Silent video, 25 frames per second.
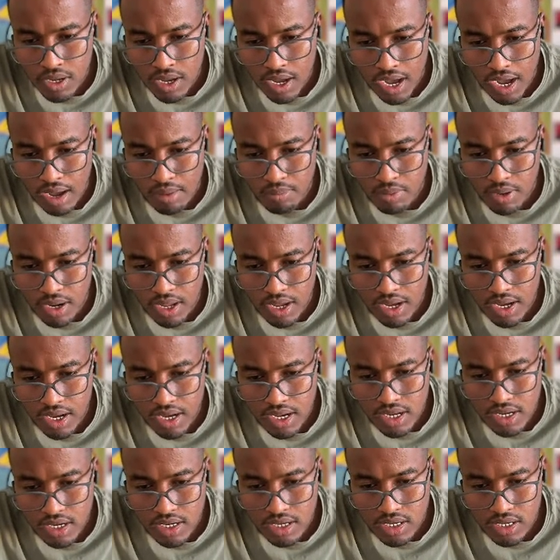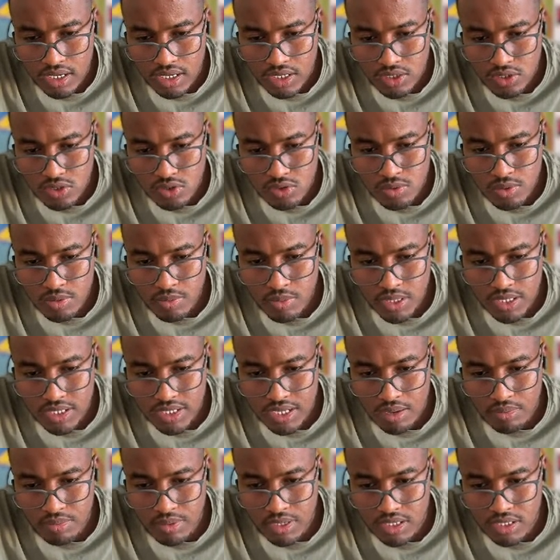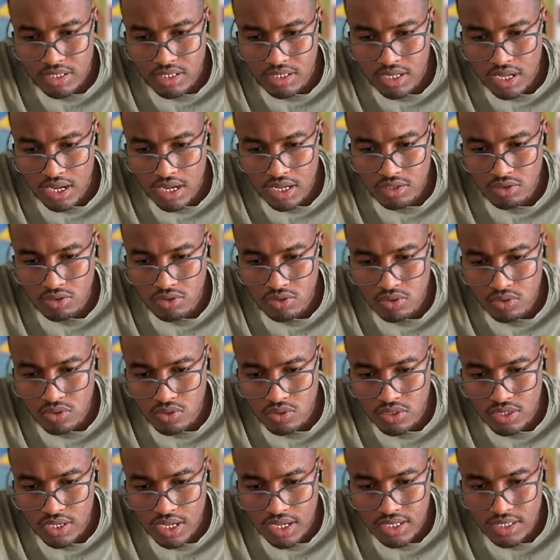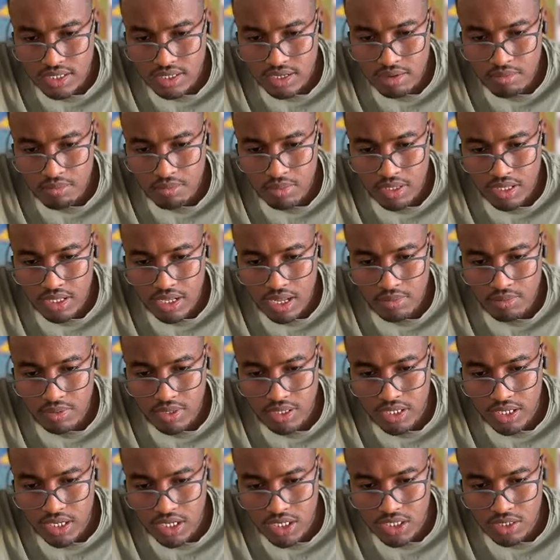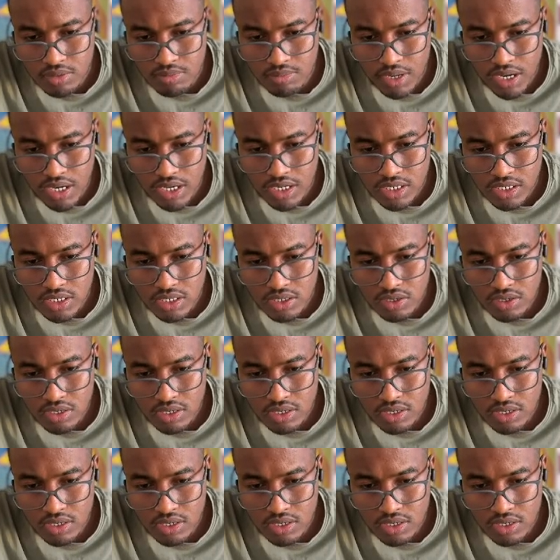apply Supabase update status, assemble application package.